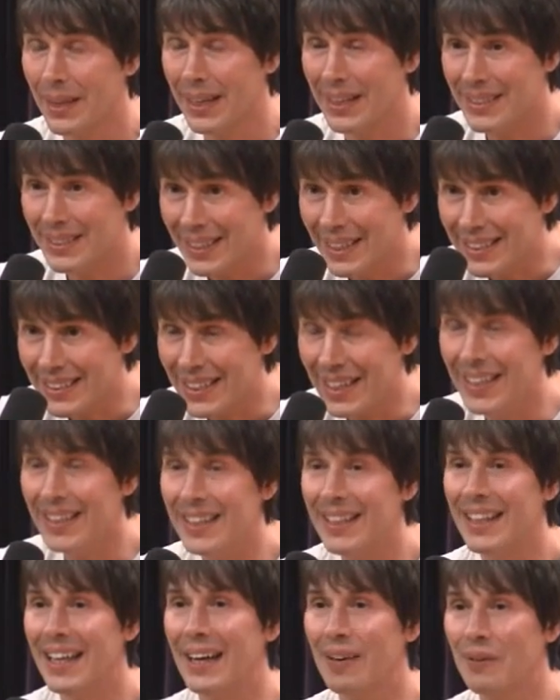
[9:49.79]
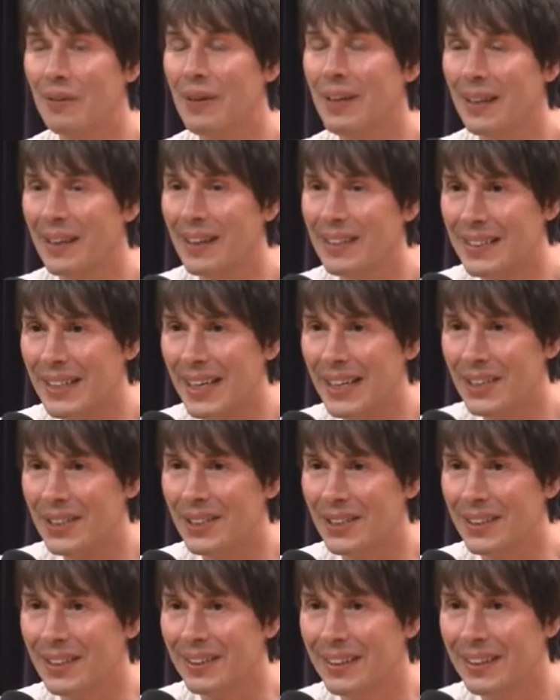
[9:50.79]
It's in that
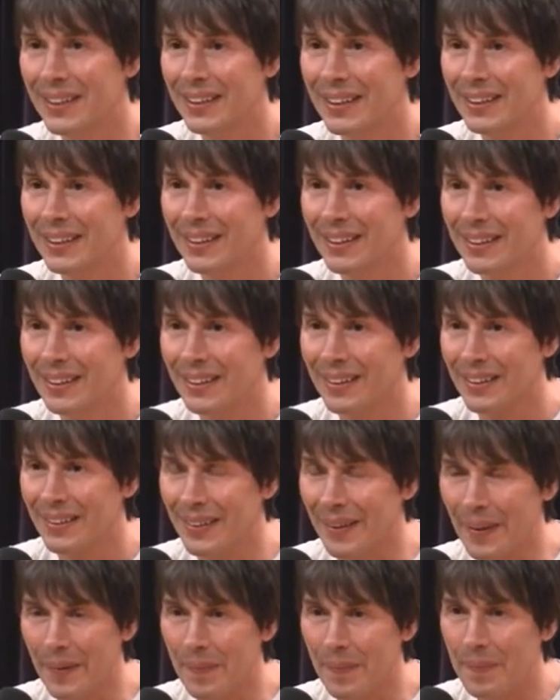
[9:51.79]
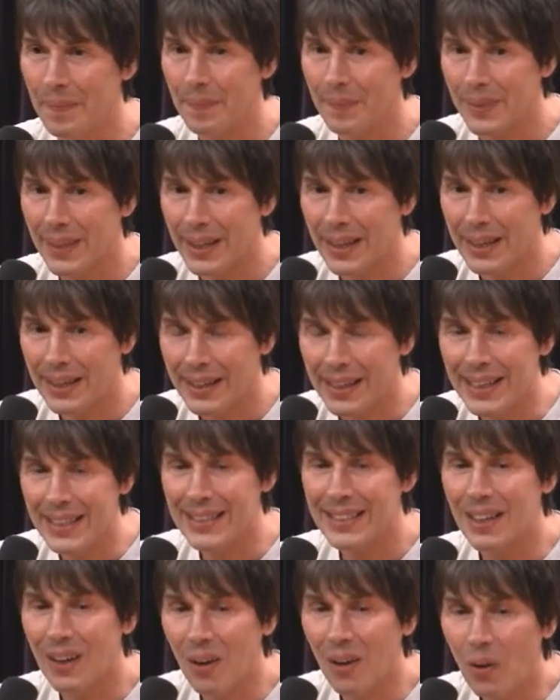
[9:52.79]
realization that
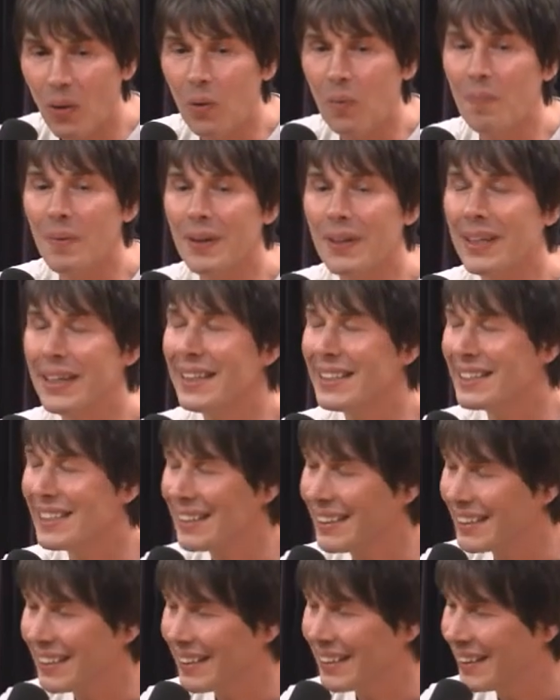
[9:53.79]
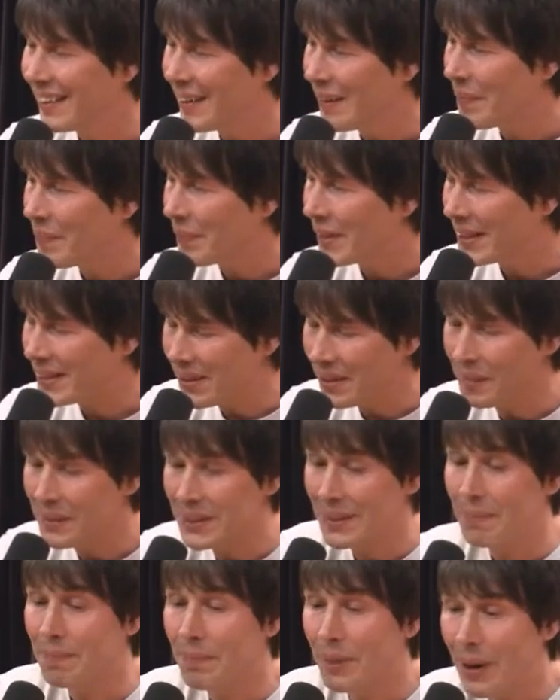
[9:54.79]
it's
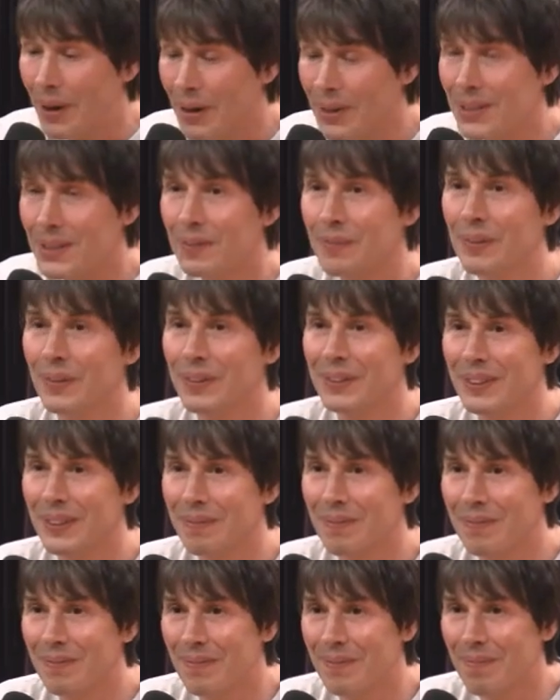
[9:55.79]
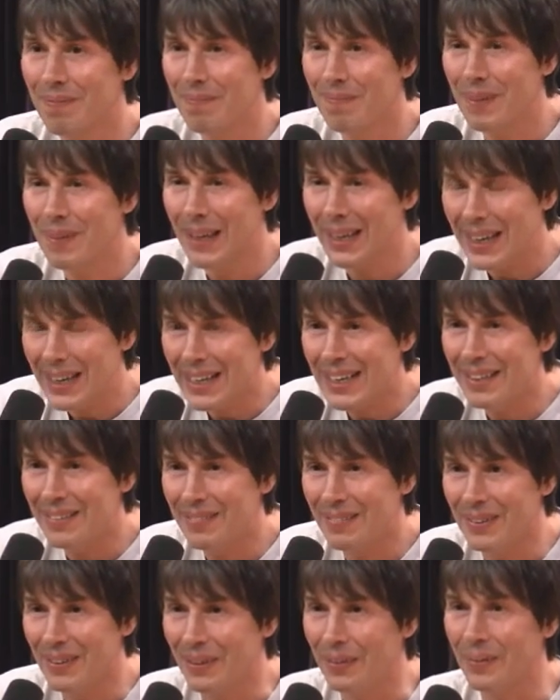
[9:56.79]
almost impossible to
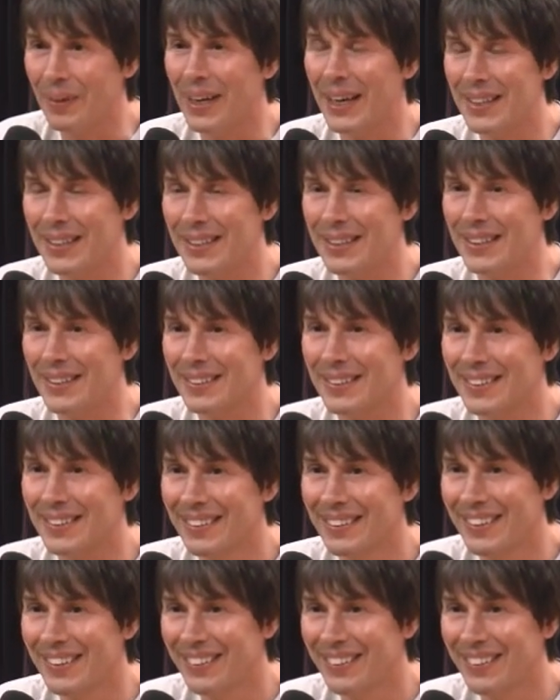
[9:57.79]
believe that we exist.